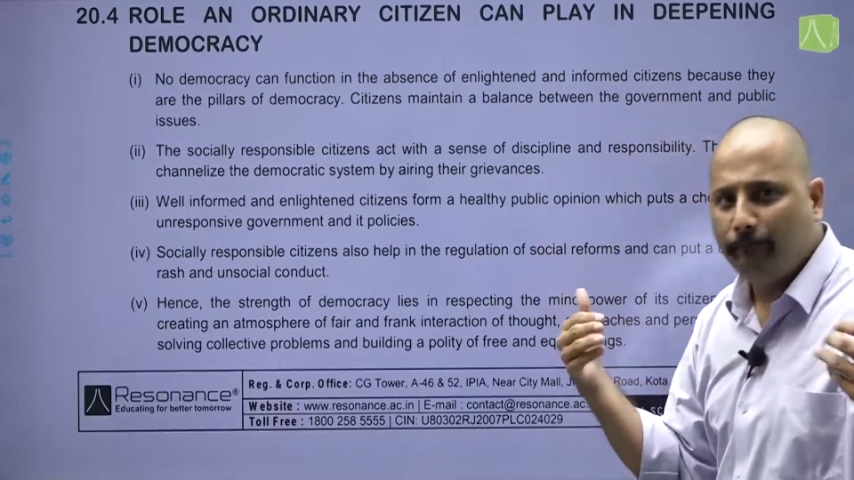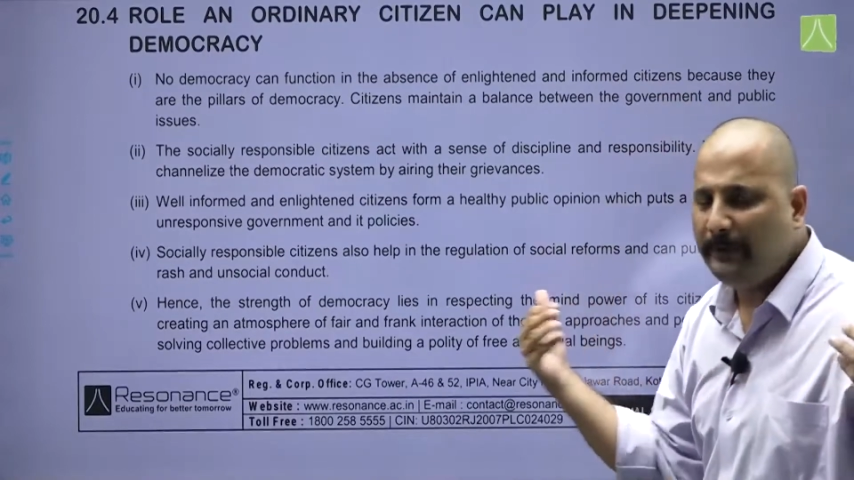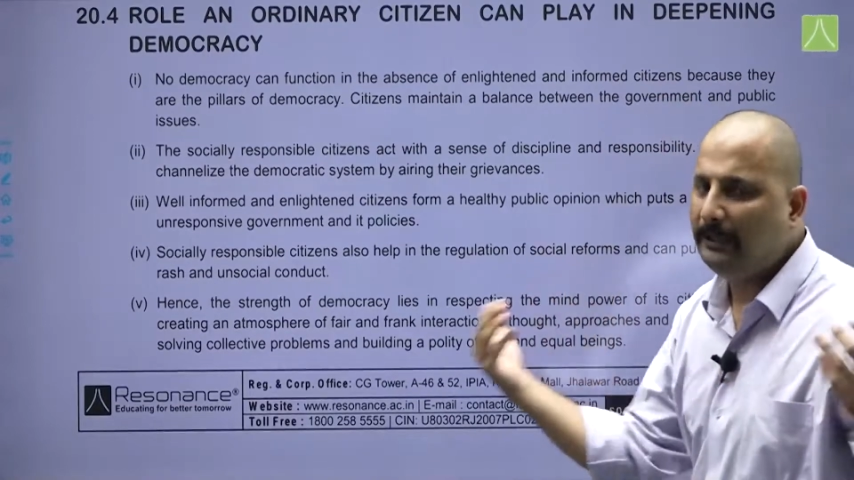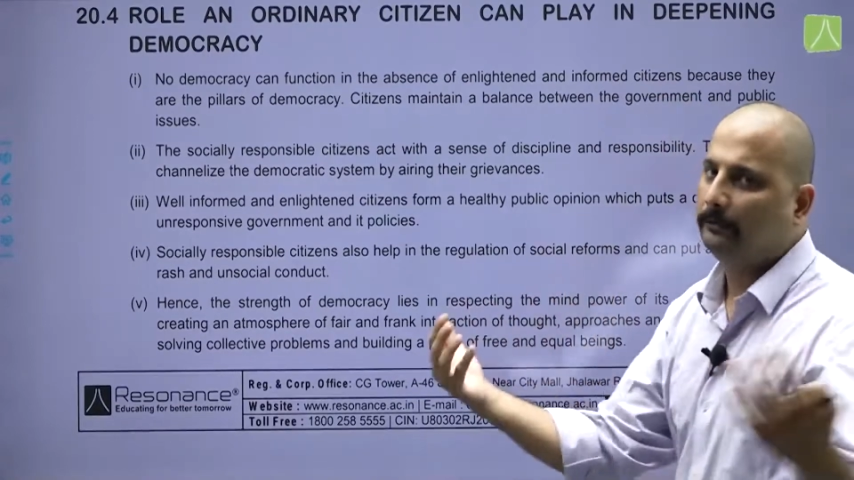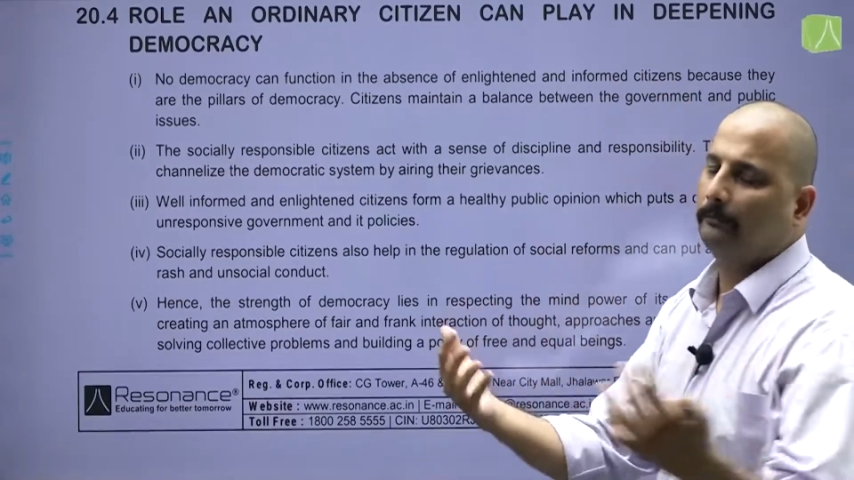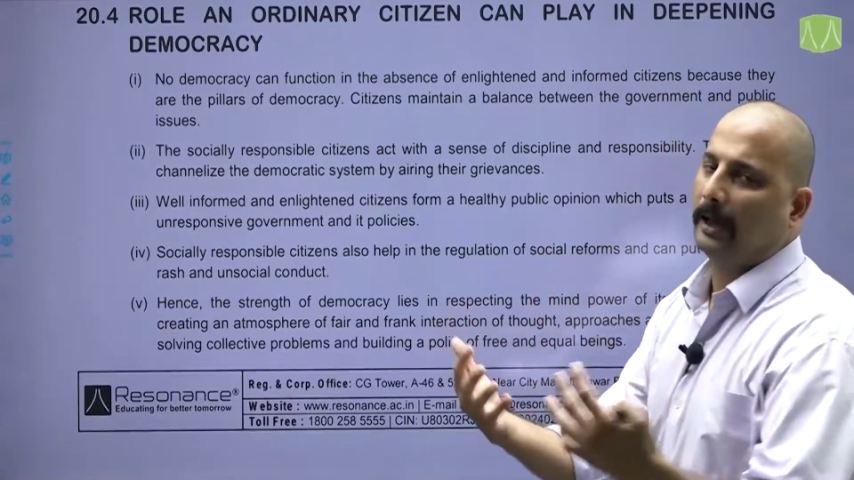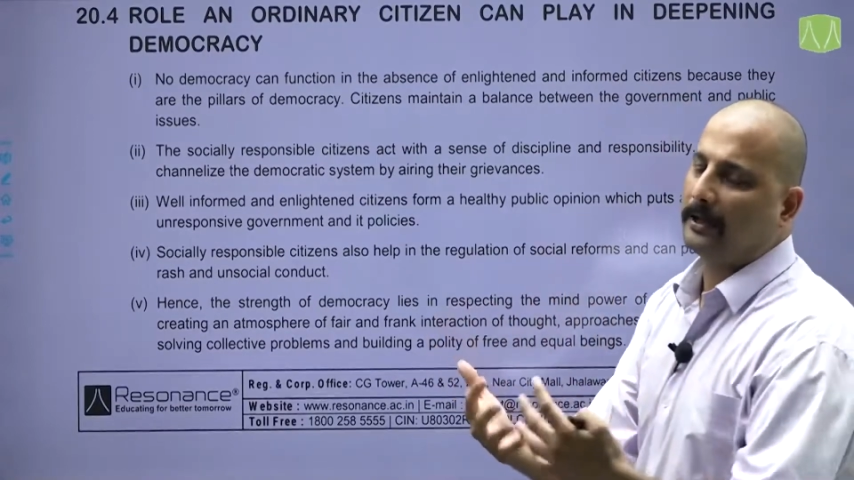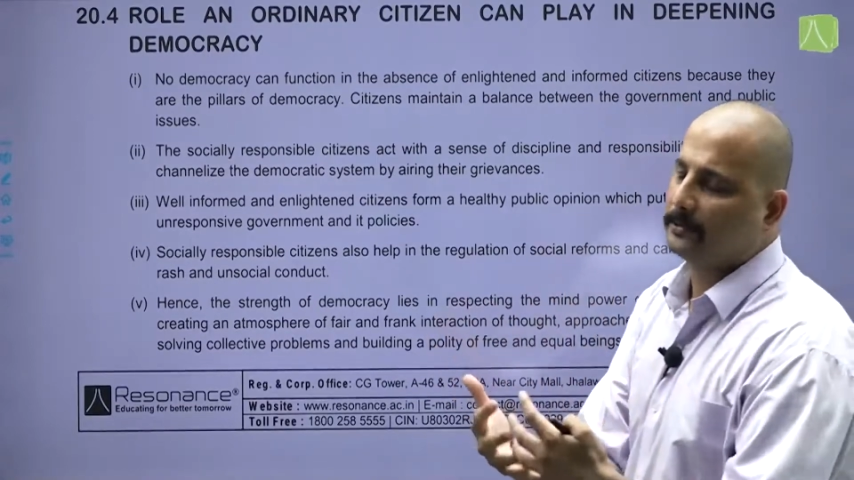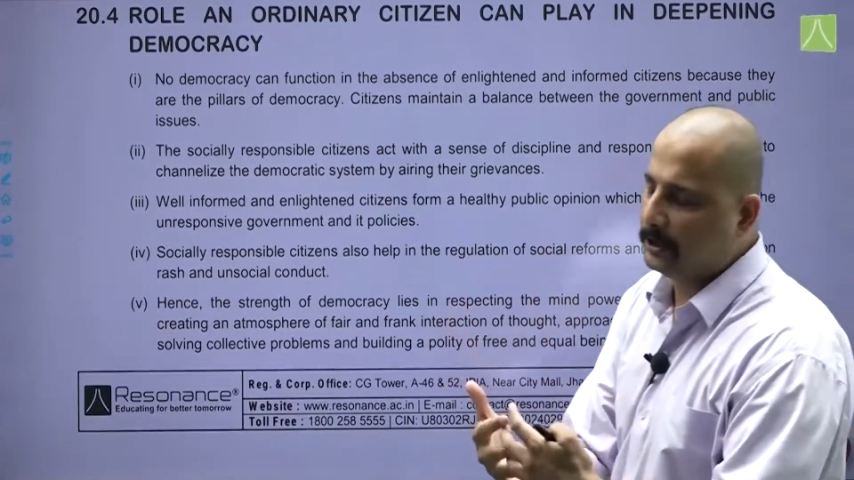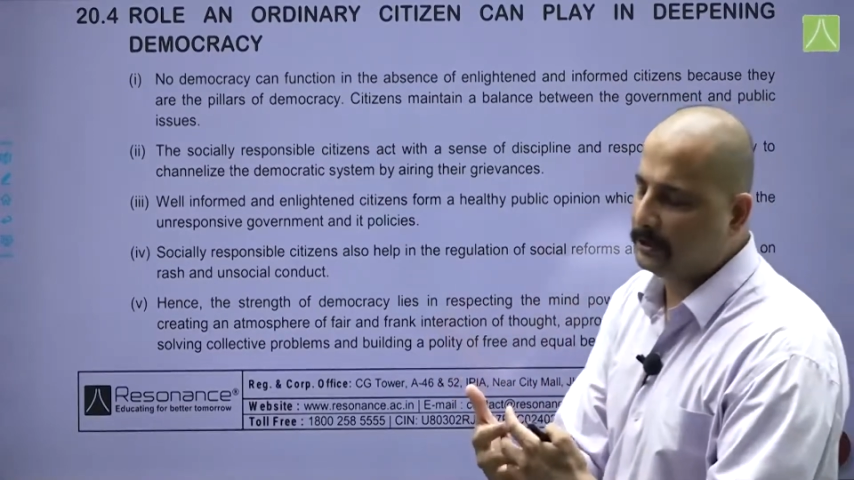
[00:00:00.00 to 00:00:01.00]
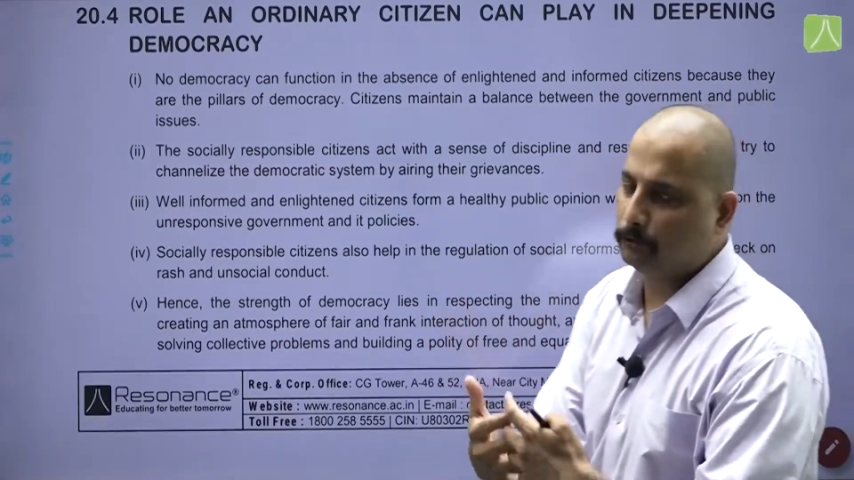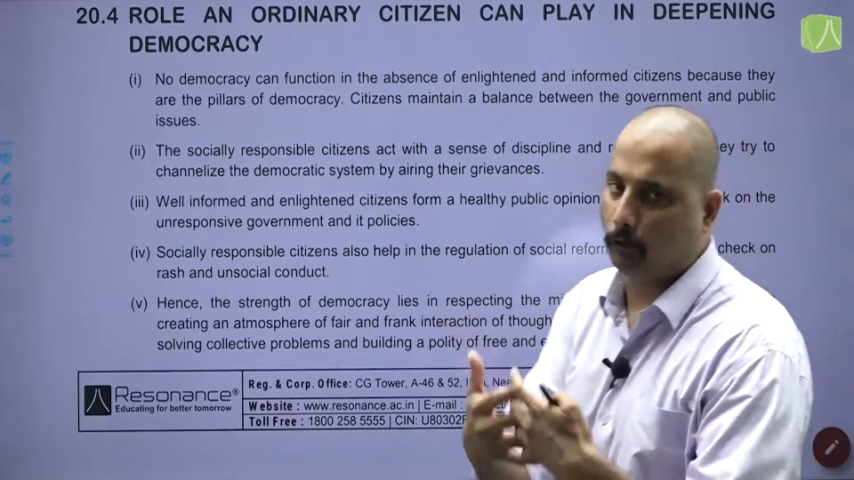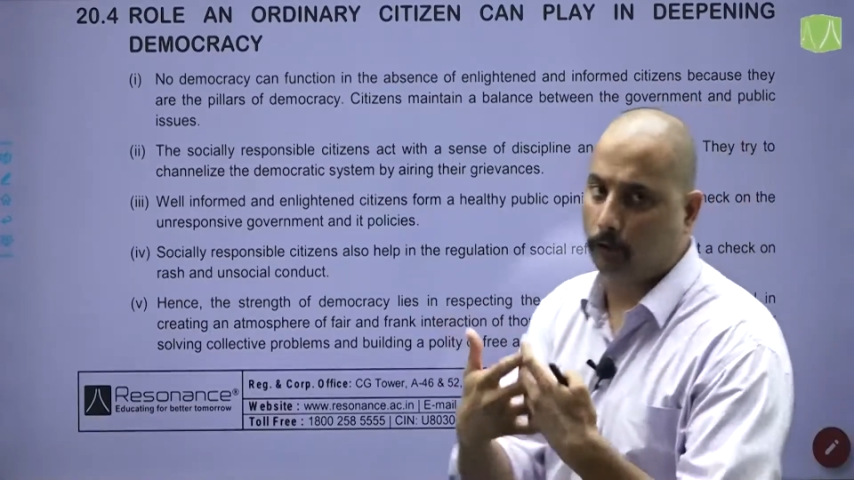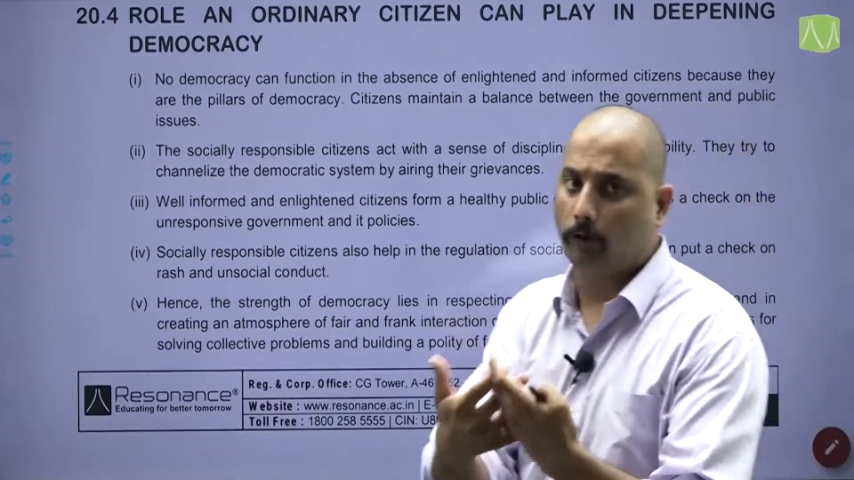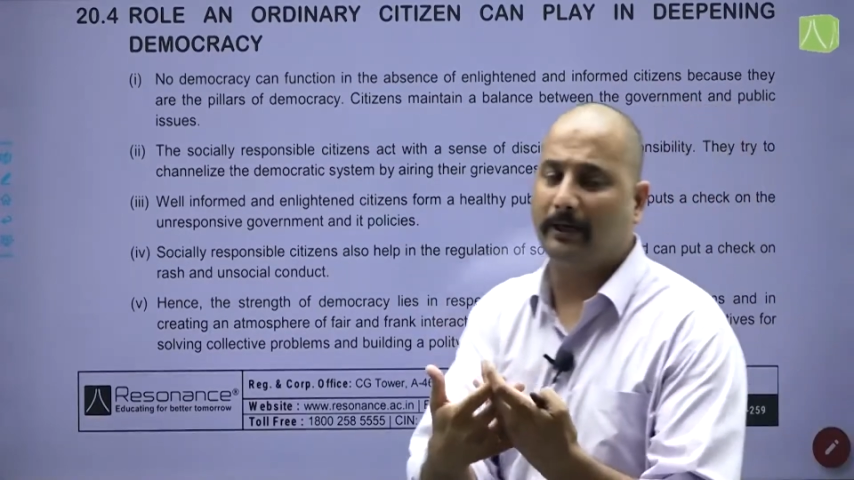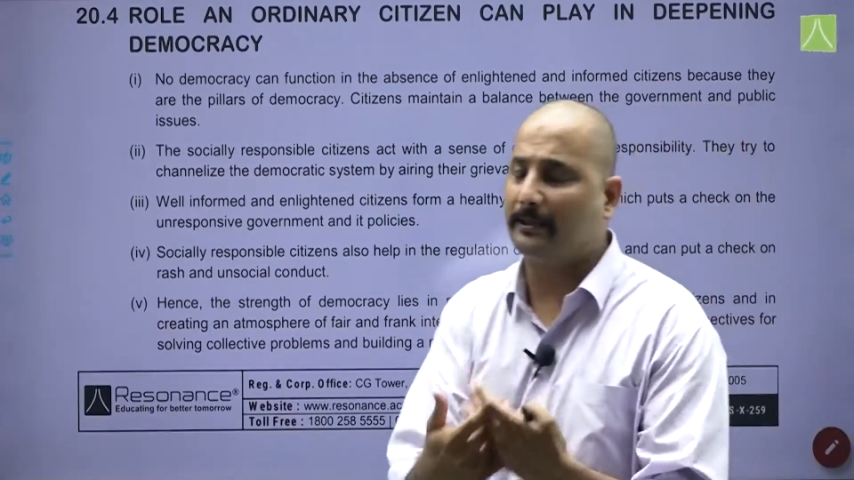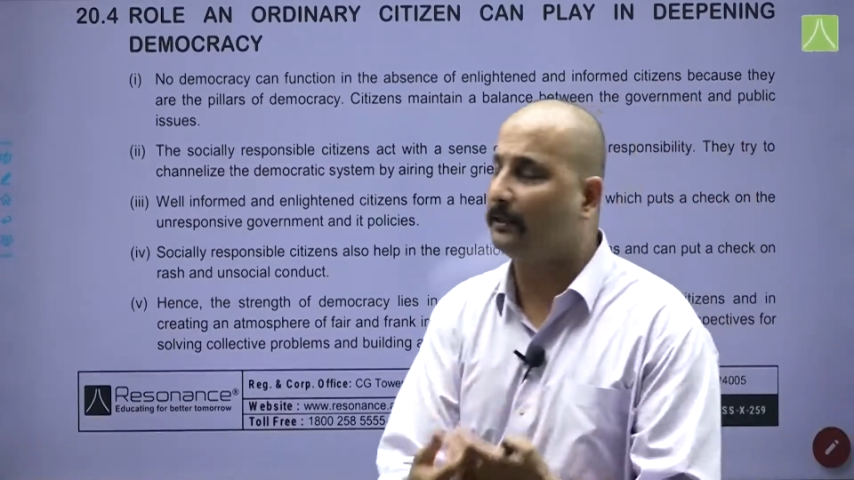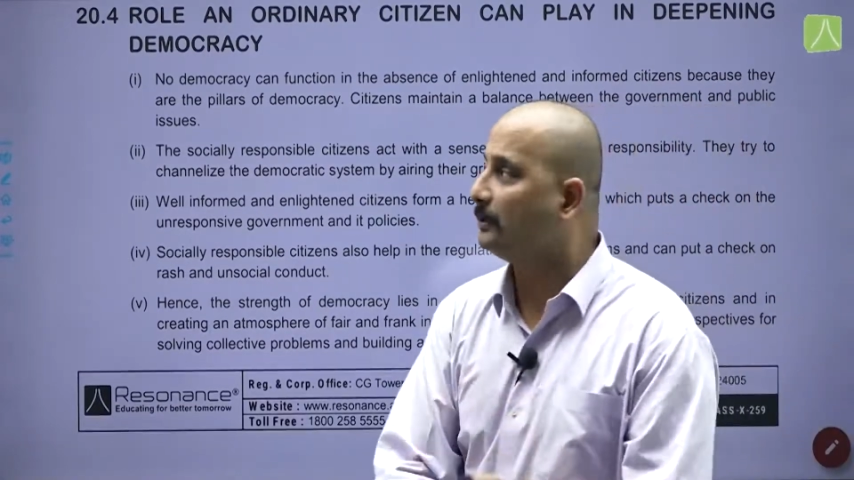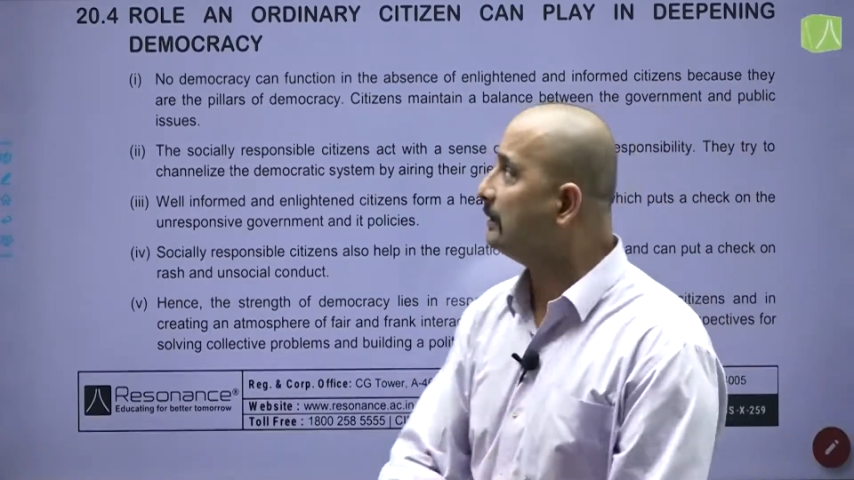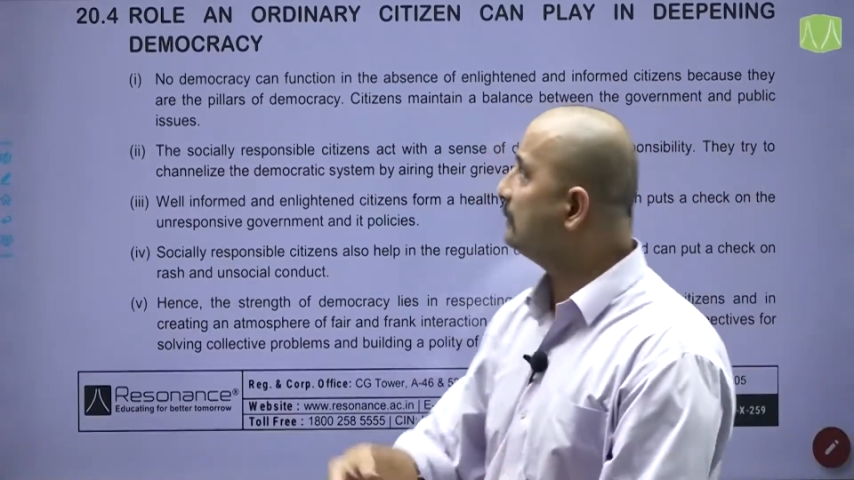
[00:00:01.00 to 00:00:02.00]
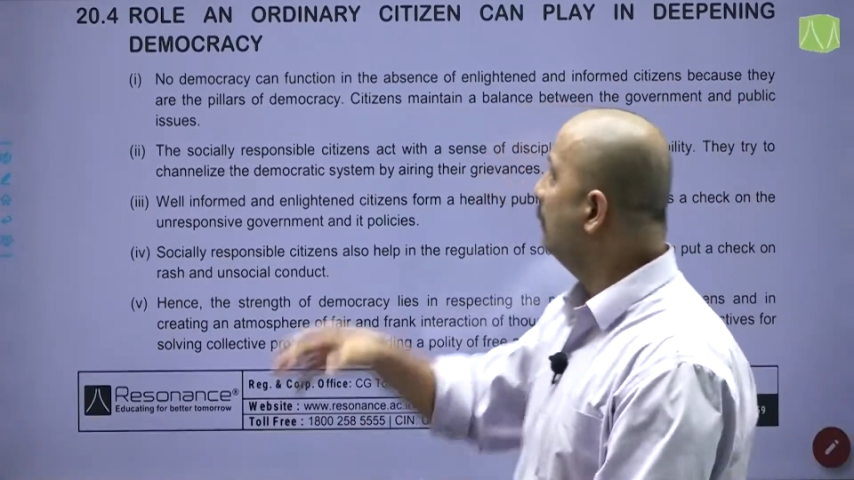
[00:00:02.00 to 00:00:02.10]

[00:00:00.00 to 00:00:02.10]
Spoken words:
we as citizens or ordinary citizens